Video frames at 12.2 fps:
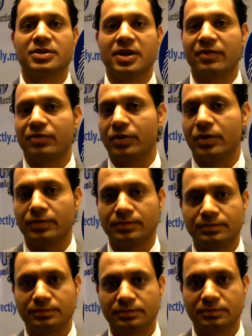does that for you?
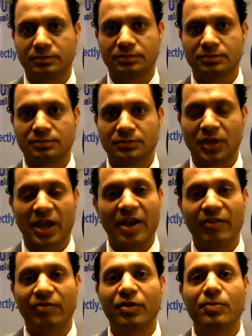
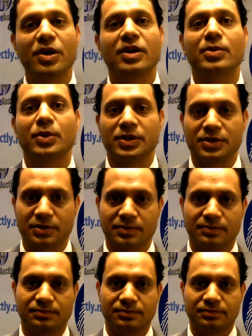Okay. Everybody wins.